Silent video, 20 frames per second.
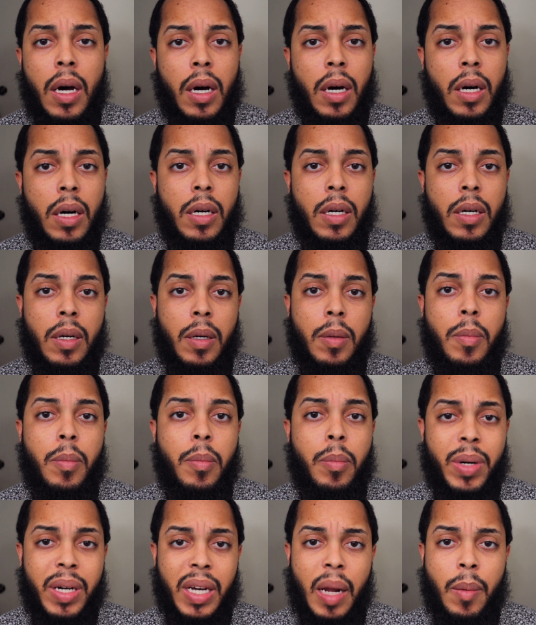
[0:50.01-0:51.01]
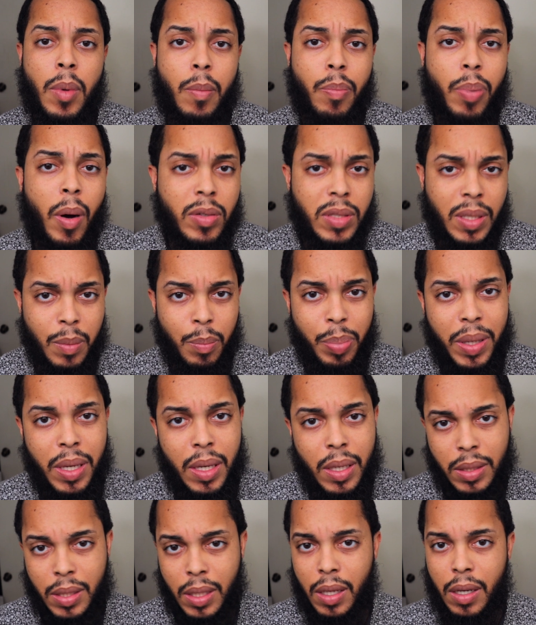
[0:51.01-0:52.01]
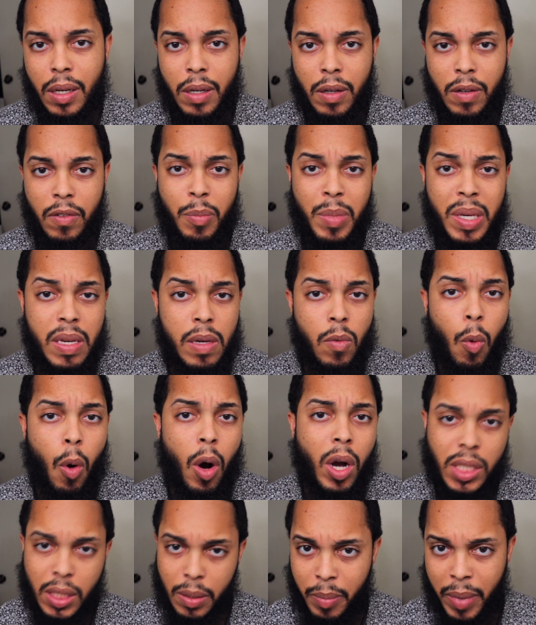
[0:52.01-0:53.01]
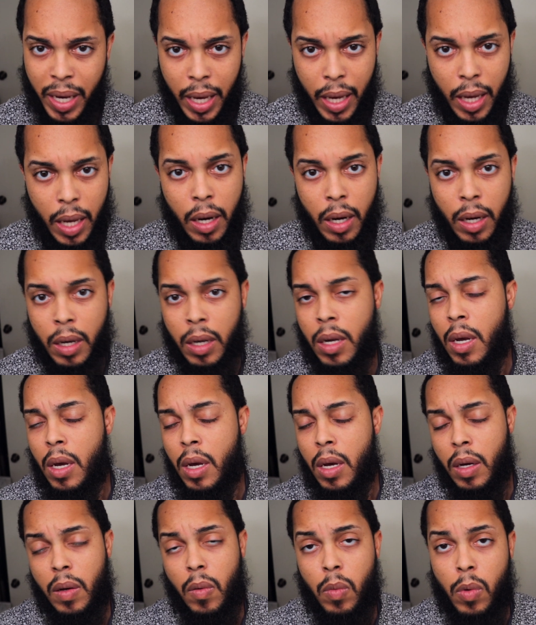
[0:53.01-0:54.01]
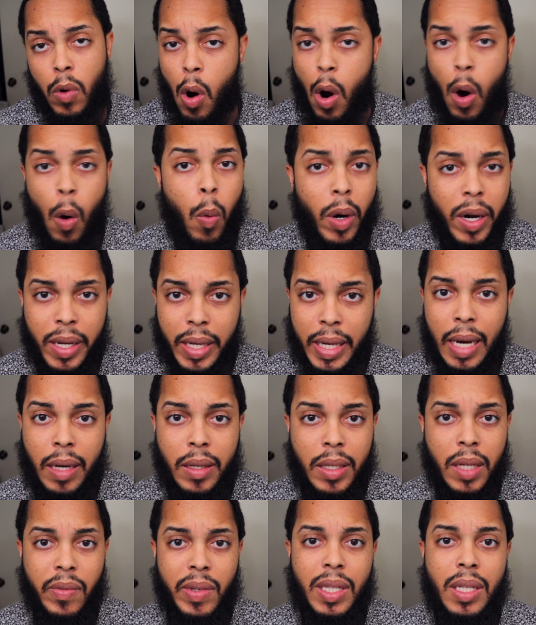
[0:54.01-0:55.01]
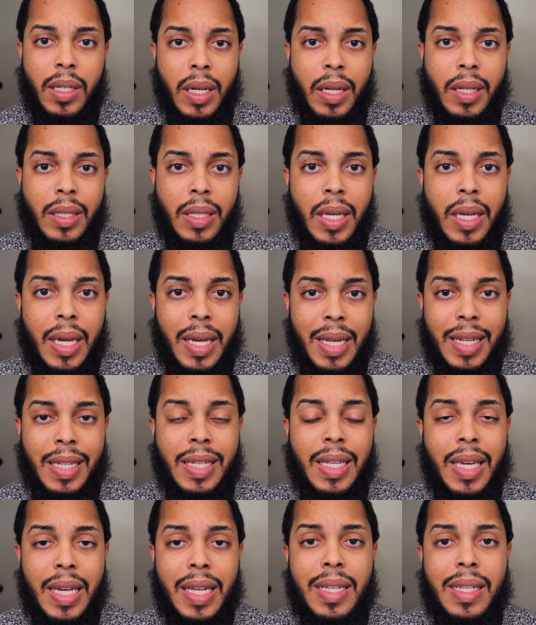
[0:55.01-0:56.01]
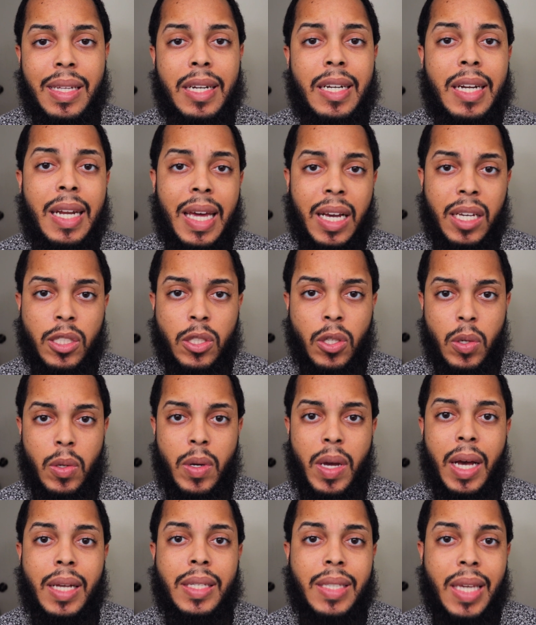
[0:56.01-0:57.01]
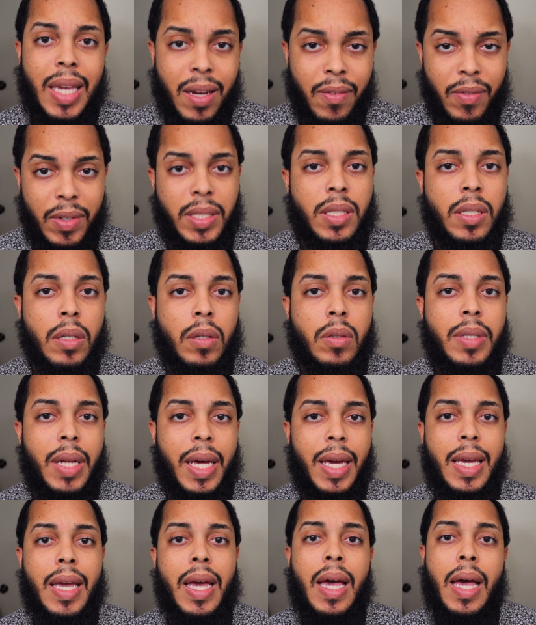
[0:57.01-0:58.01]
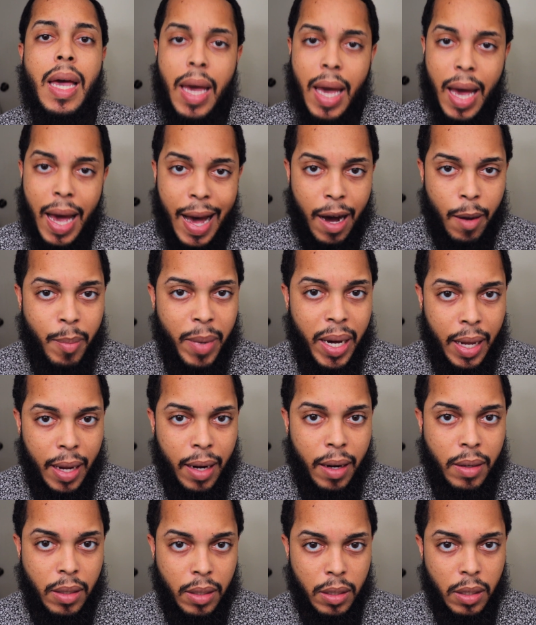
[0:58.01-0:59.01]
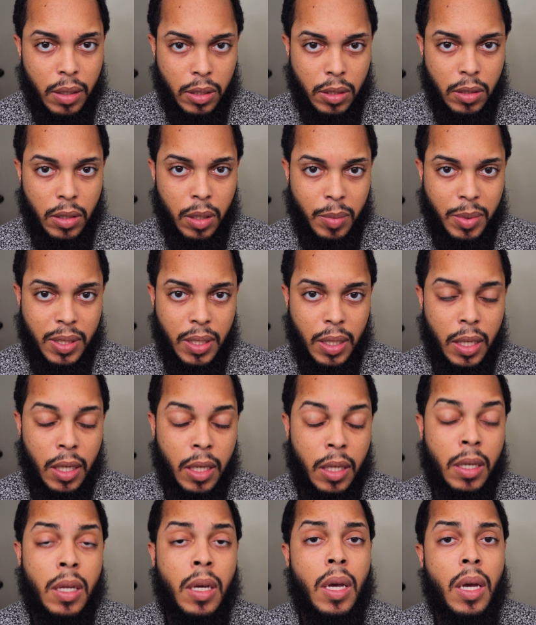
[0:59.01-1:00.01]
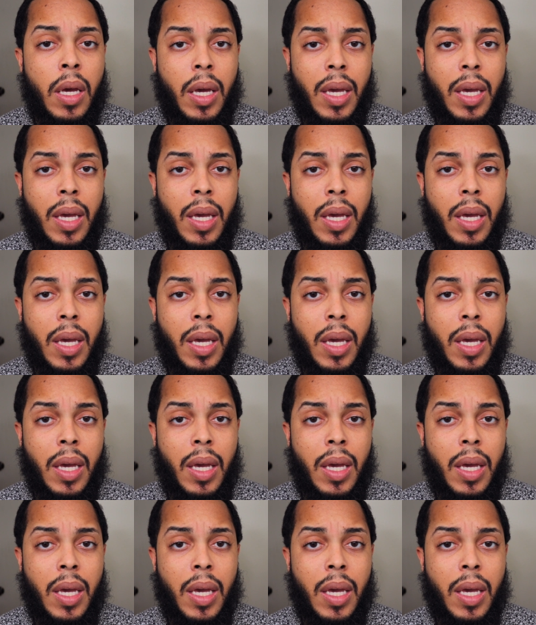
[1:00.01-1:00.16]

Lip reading: But I've been posting pics of me washing my hair, going work out and everything like that, and at the end of the day I show you guys every single day how my hair looks, you know what I'm saying?